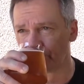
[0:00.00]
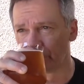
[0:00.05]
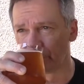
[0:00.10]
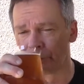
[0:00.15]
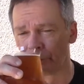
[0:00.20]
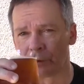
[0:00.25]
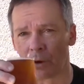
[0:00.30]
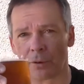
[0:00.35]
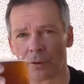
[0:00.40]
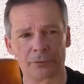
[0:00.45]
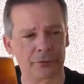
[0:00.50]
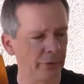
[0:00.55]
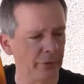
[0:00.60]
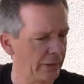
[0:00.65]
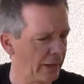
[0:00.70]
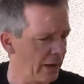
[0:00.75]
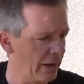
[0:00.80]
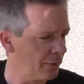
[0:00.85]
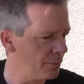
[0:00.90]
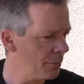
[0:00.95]
those hops. So I
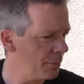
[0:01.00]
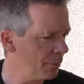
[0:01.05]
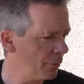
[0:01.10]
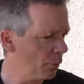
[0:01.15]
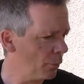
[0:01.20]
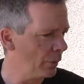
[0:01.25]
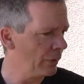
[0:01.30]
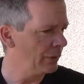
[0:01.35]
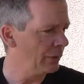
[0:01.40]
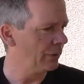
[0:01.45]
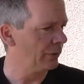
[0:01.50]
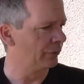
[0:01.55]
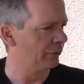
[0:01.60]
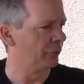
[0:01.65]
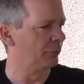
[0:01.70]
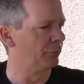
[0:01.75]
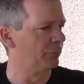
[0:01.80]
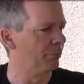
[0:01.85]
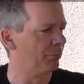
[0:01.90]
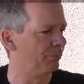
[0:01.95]
can't remember when
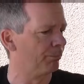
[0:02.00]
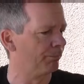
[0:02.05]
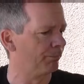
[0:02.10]
this was